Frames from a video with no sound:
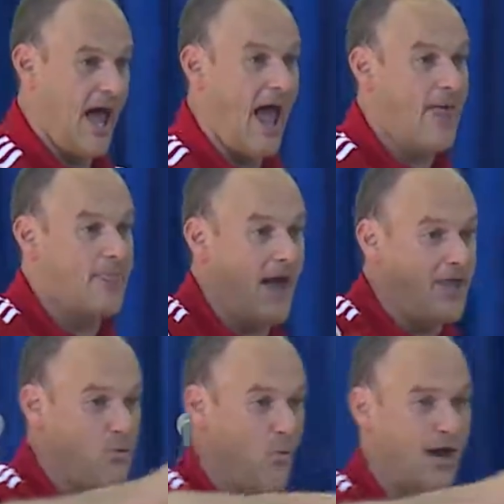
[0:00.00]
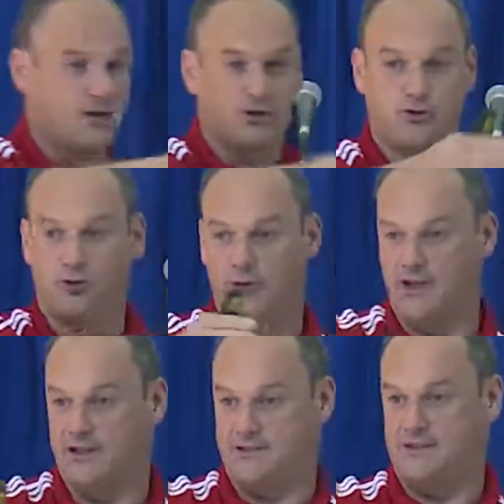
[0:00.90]
And then when you're doing
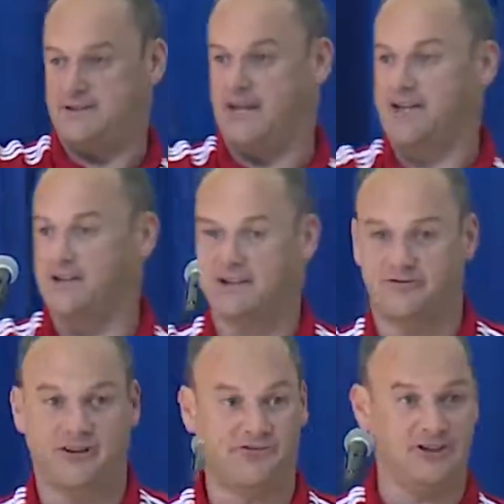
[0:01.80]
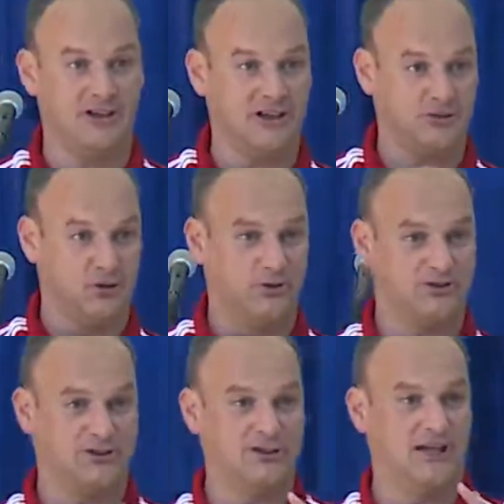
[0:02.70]
it 10 years, 15 years, you will
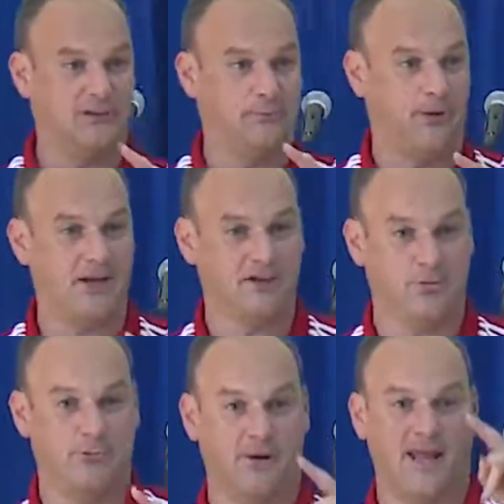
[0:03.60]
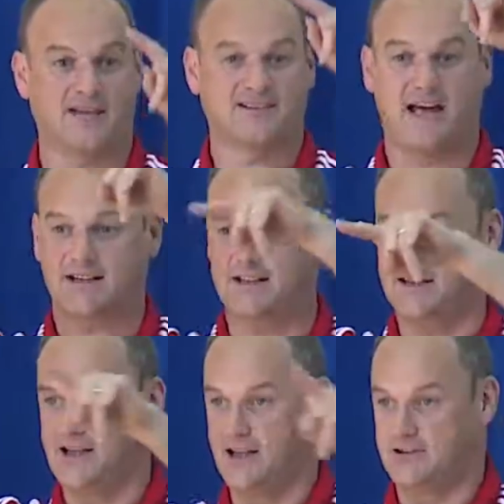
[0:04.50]
see that the players will play
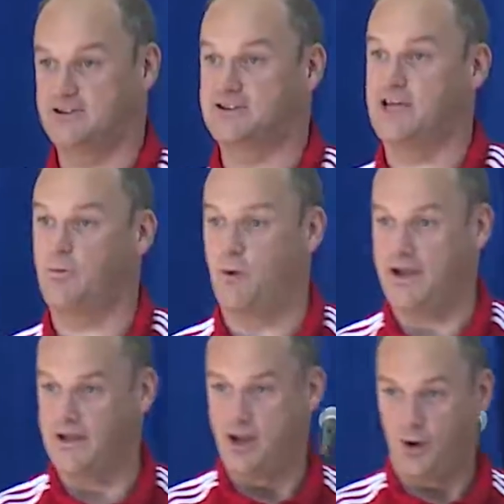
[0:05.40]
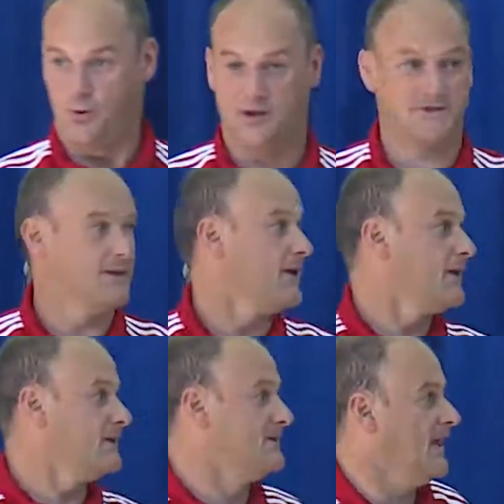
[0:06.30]
exactly the same way with
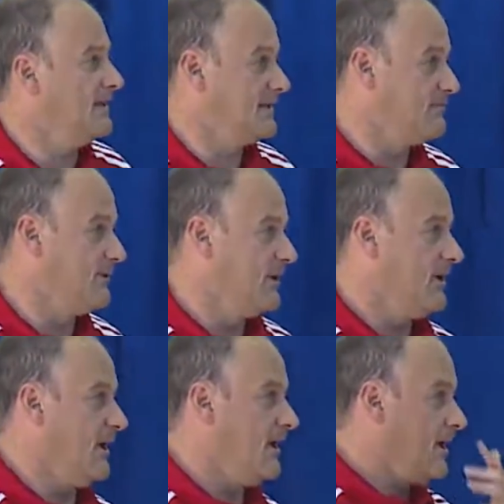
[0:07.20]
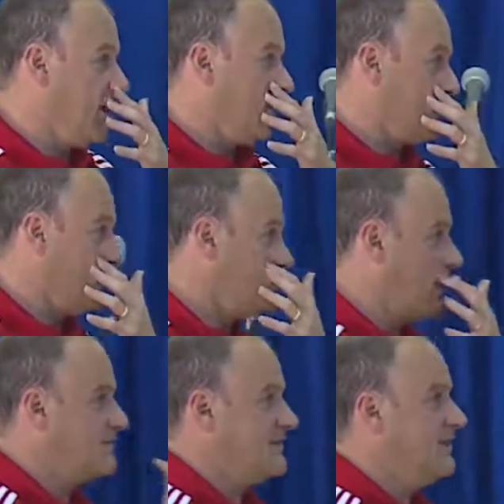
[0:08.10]
the 18. So you
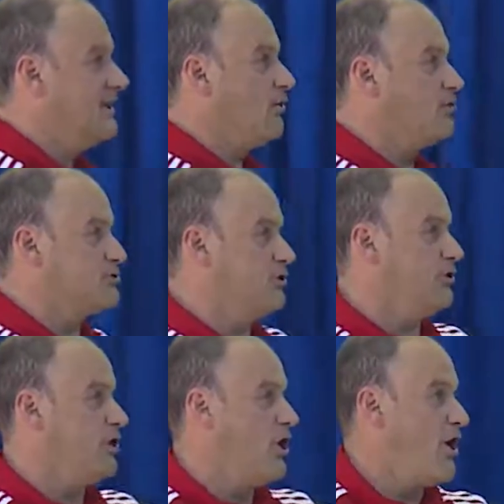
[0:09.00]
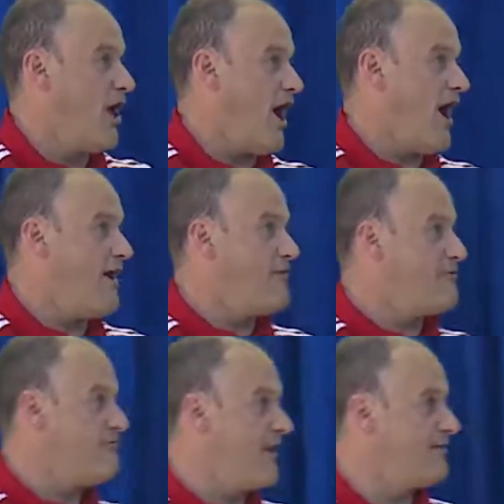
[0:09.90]
can see here also
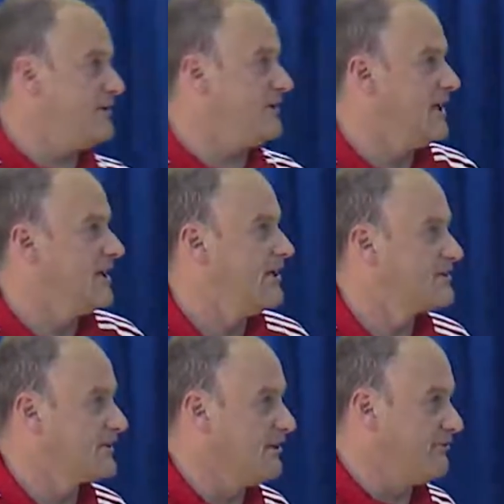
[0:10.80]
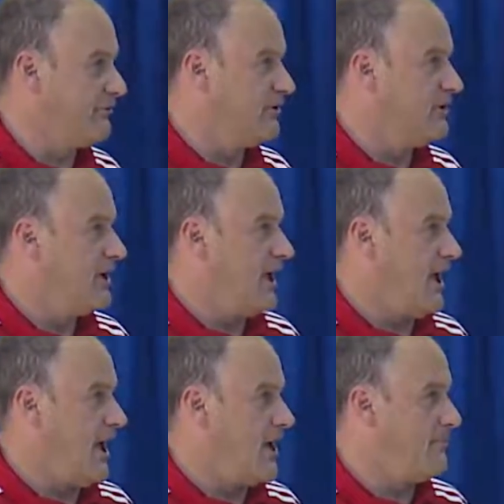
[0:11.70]
very skillful
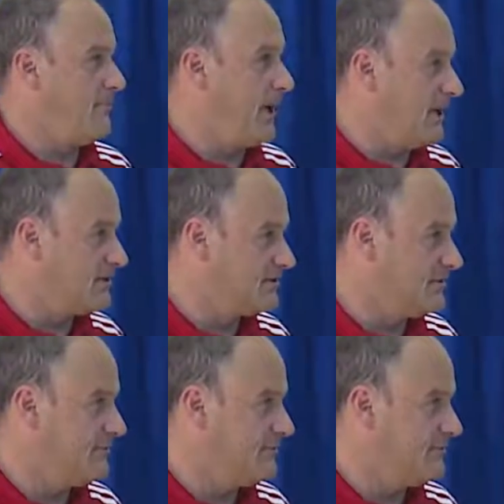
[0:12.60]
players.